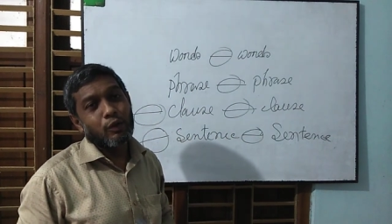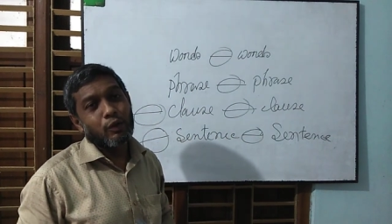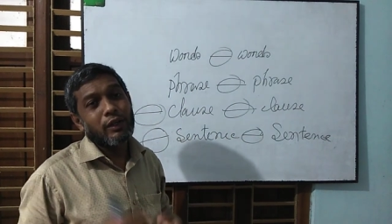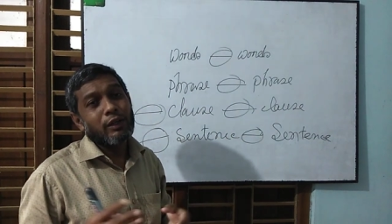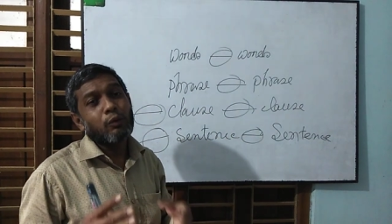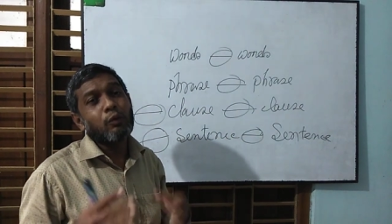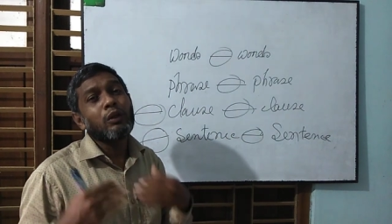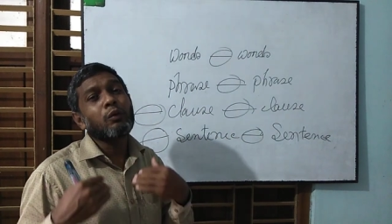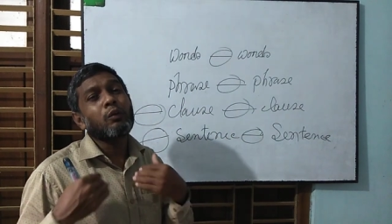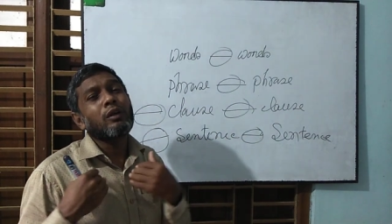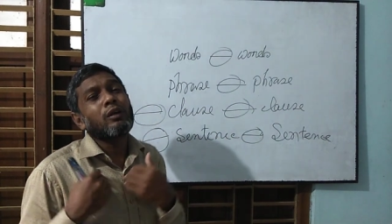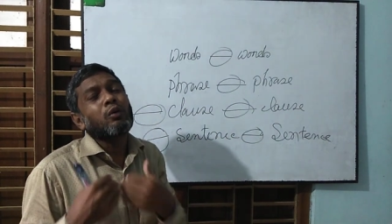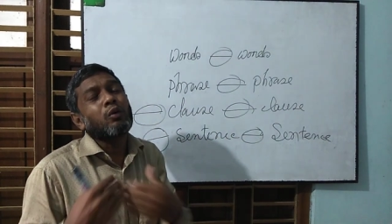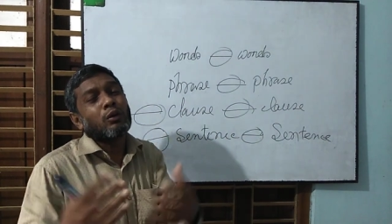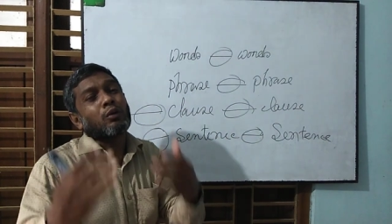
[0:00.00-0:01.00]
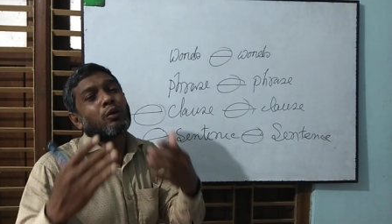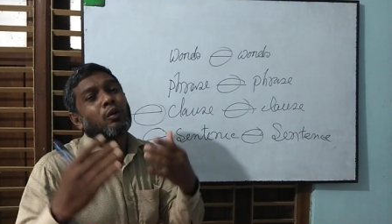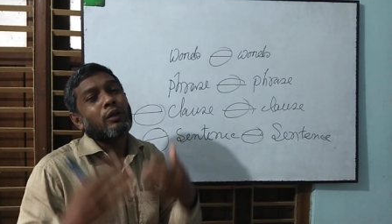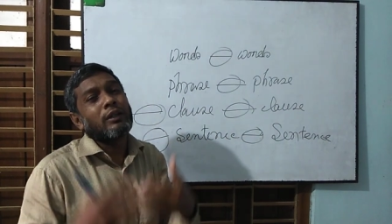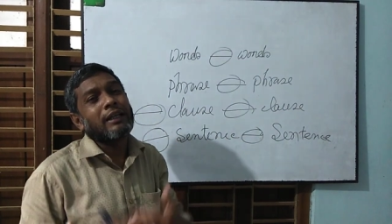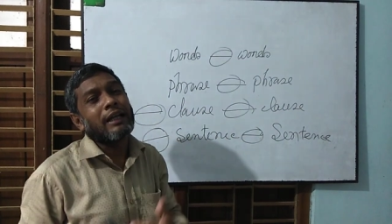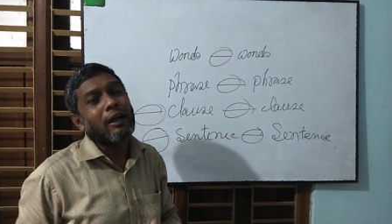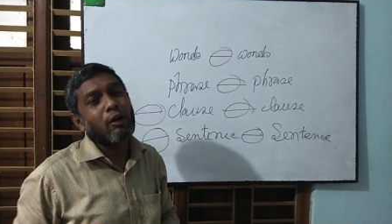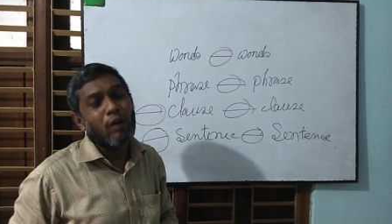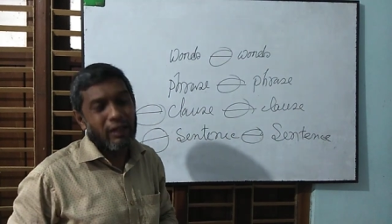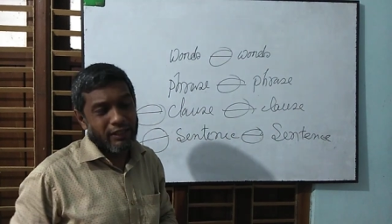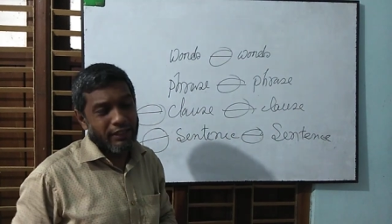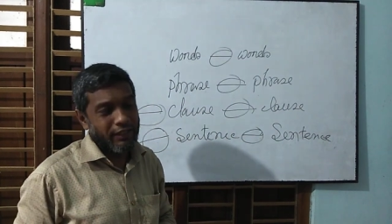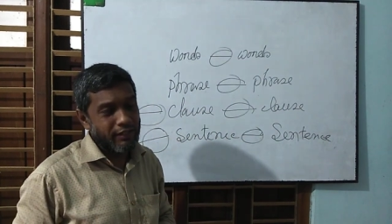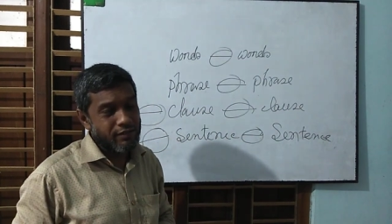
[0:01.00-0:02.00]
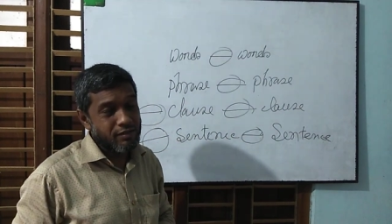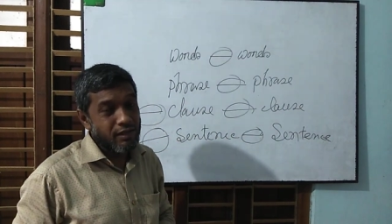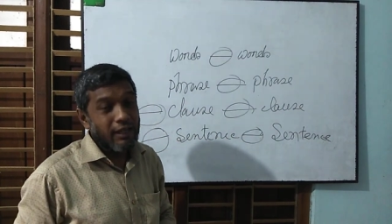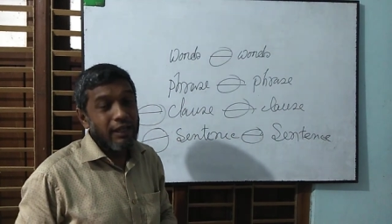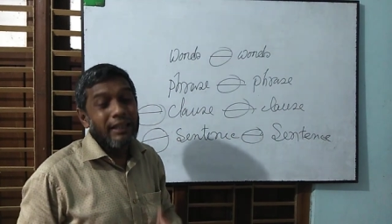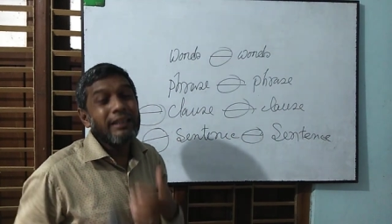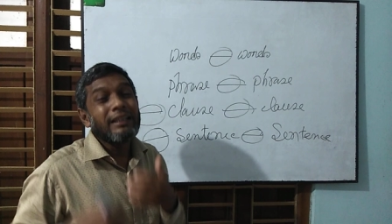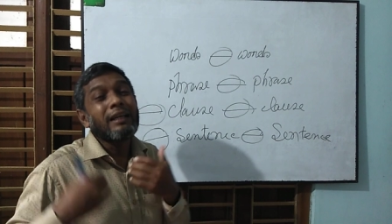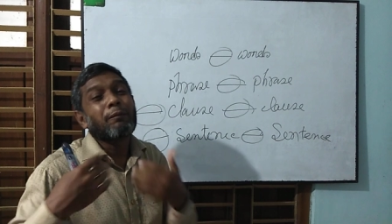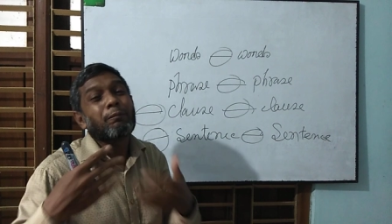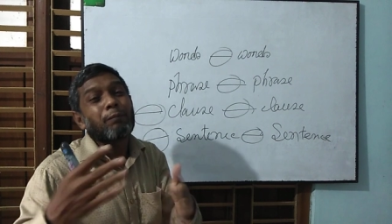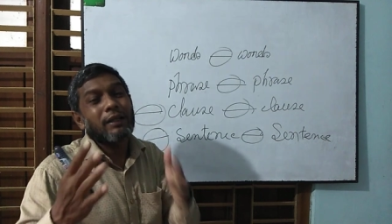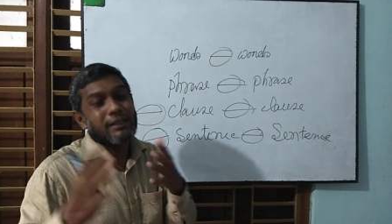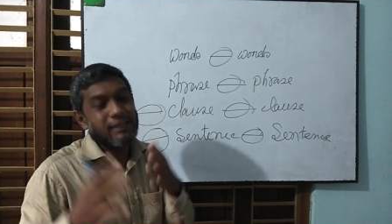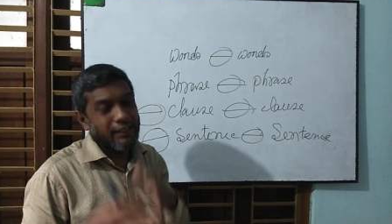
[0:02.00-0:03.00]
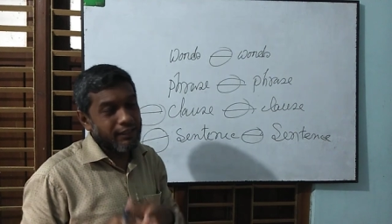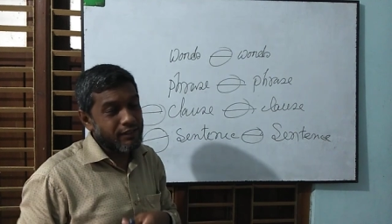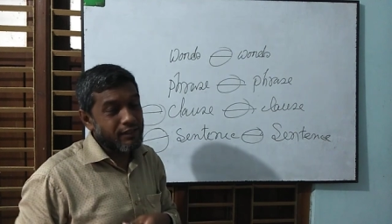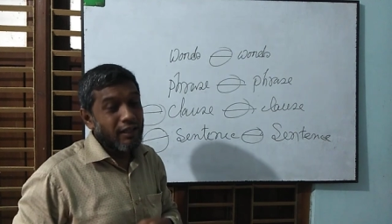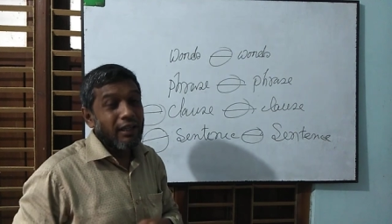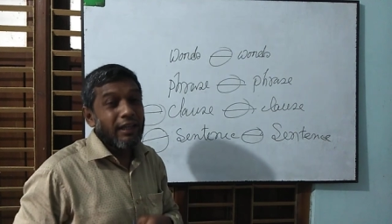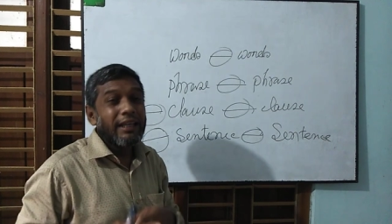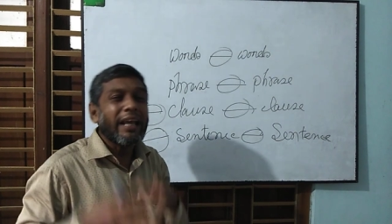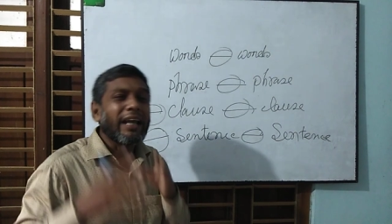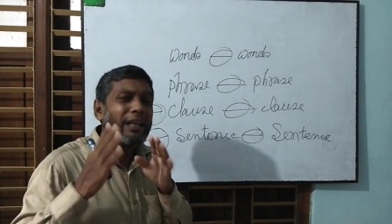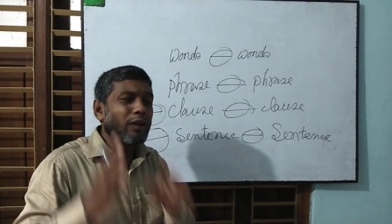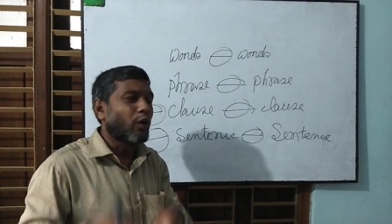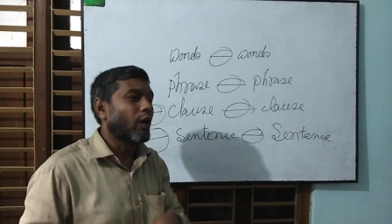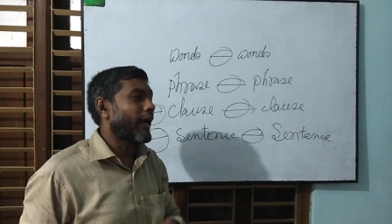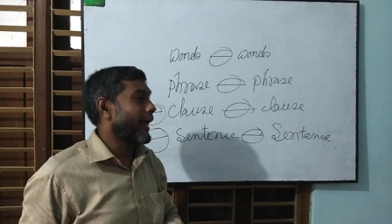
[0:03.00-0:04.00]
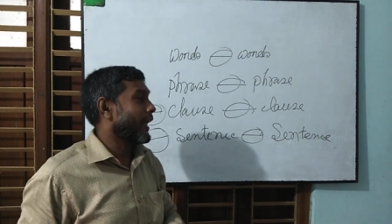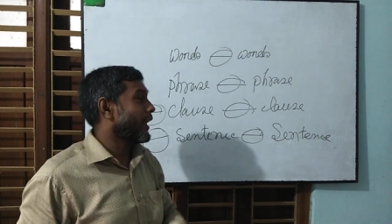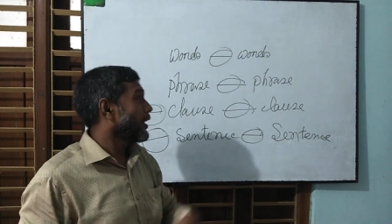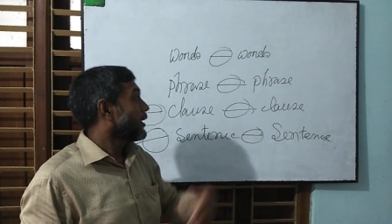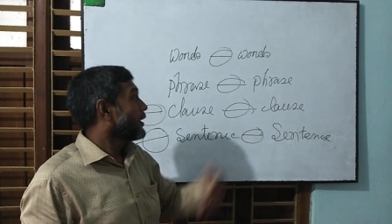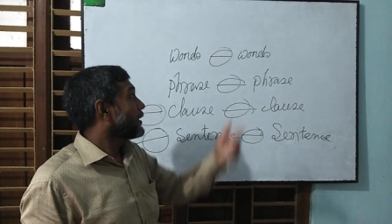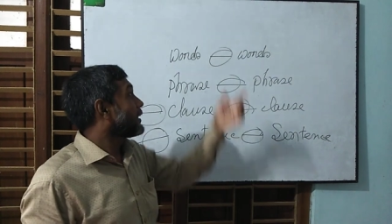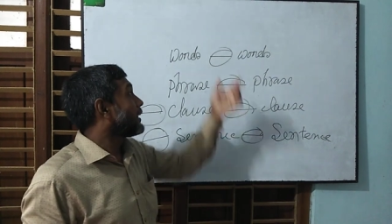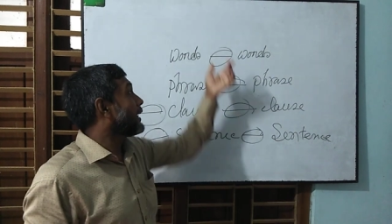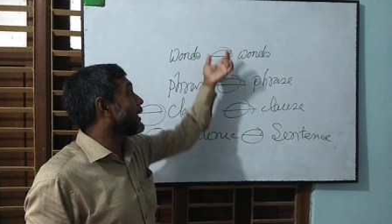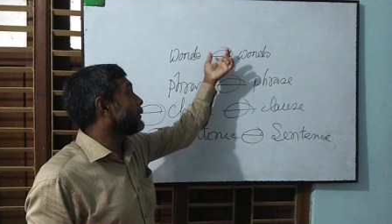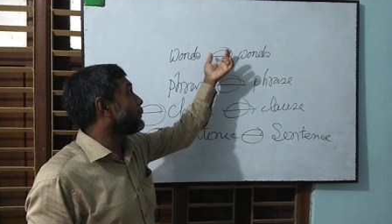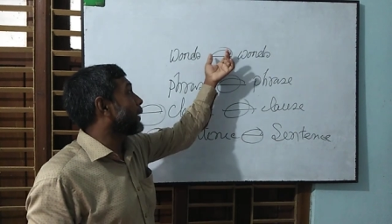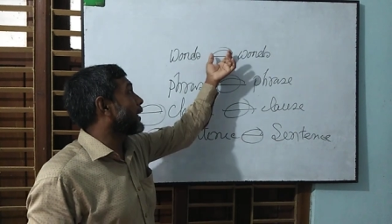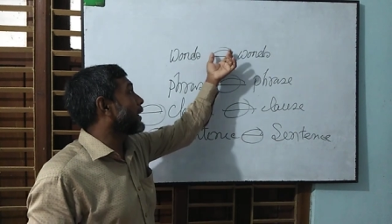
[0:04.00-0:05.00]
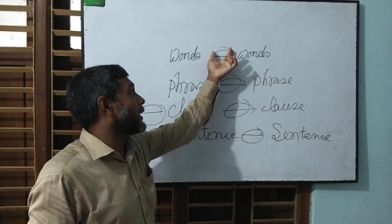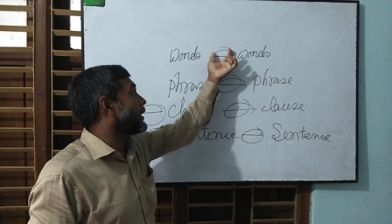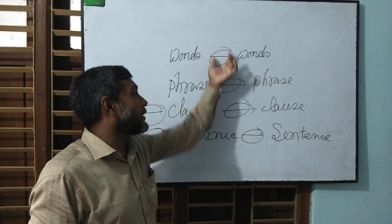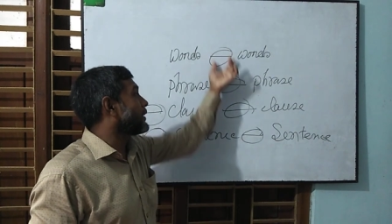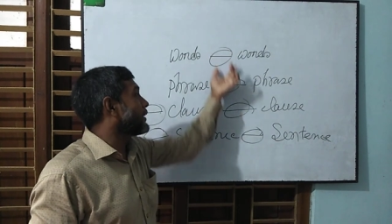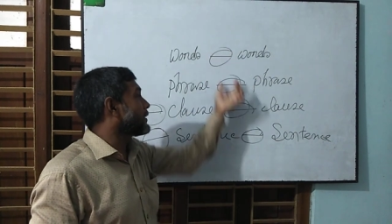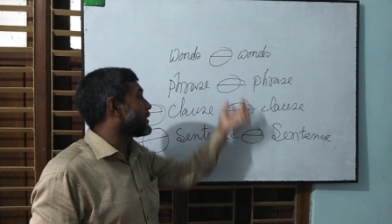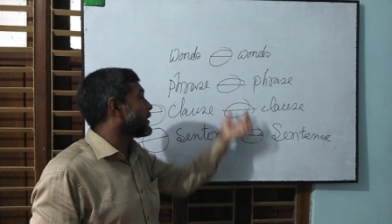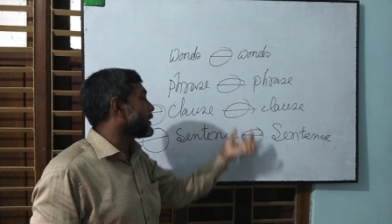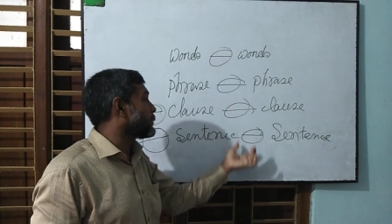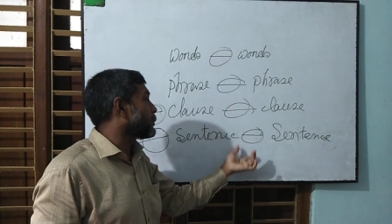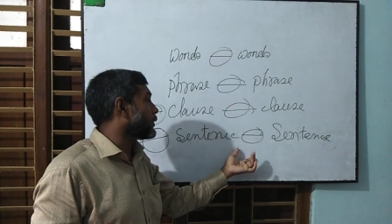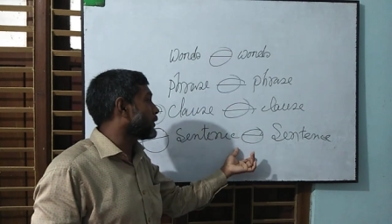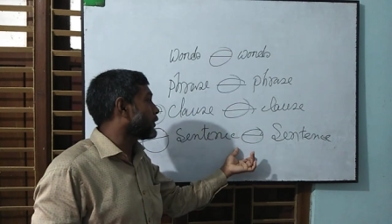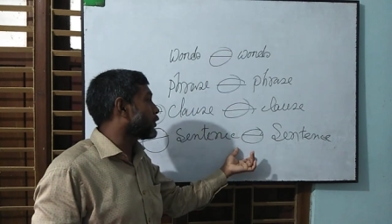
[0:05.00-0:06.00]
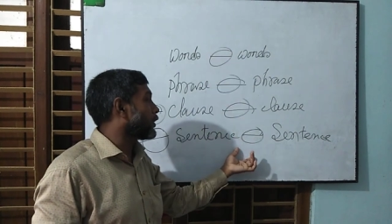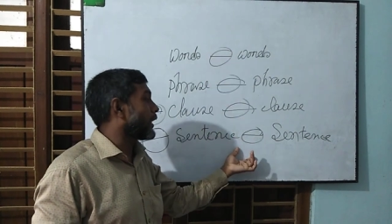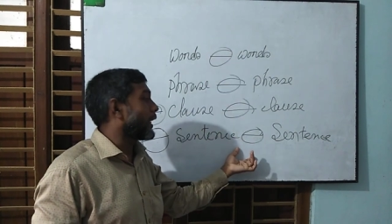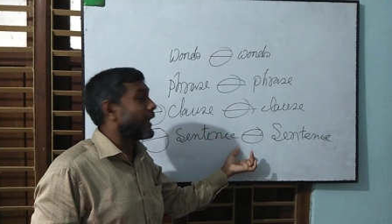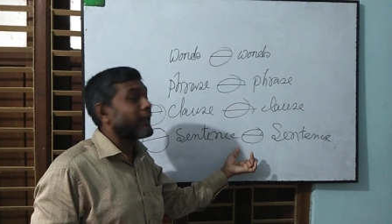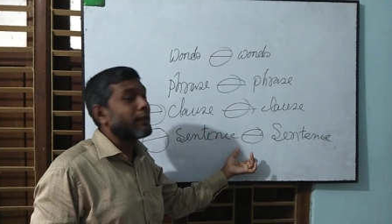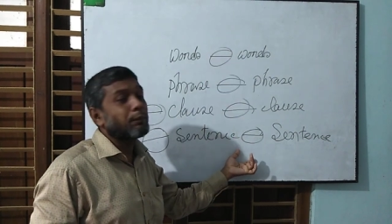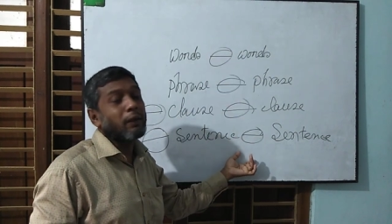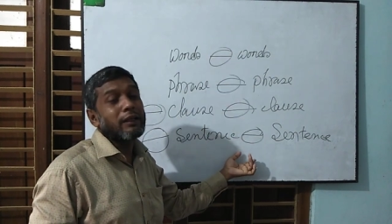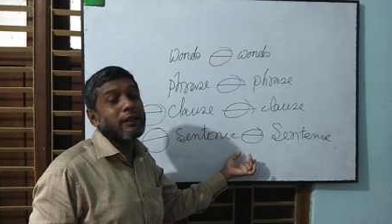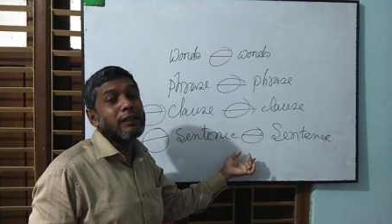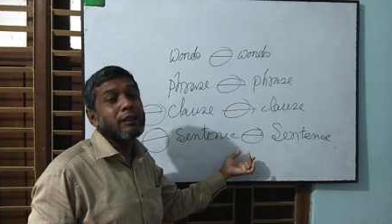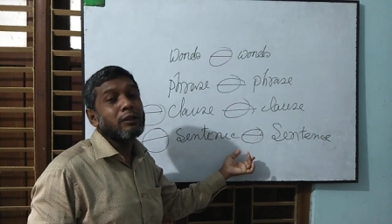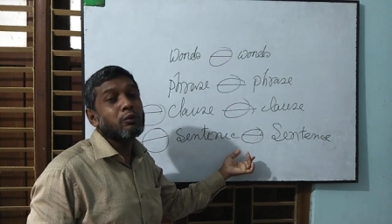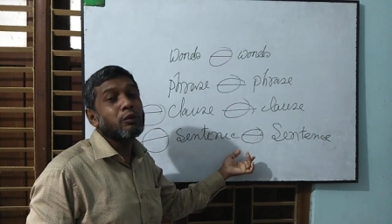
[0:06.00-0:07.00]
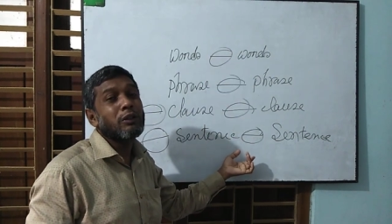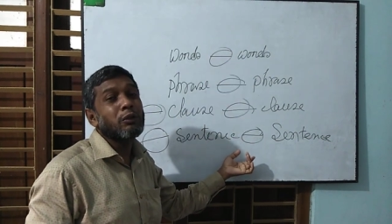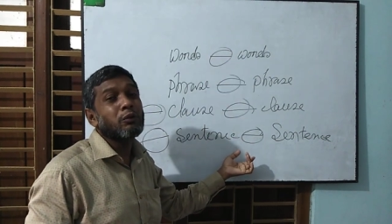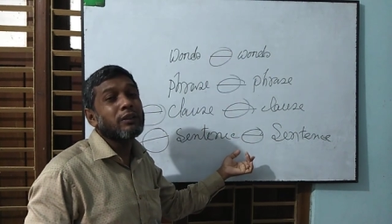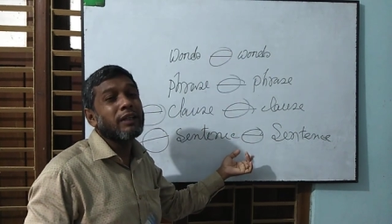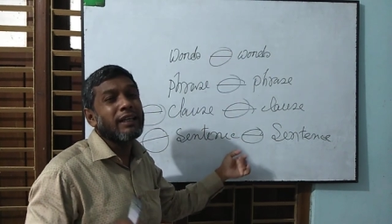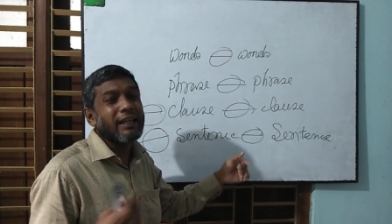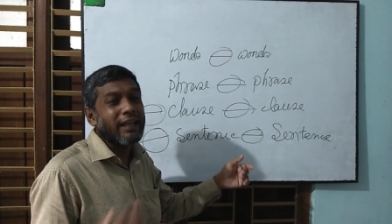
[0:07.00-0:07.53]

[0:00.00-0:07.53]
When we will go through in a context, in a passage, anywhere, if I get this 6th position and if I need to use any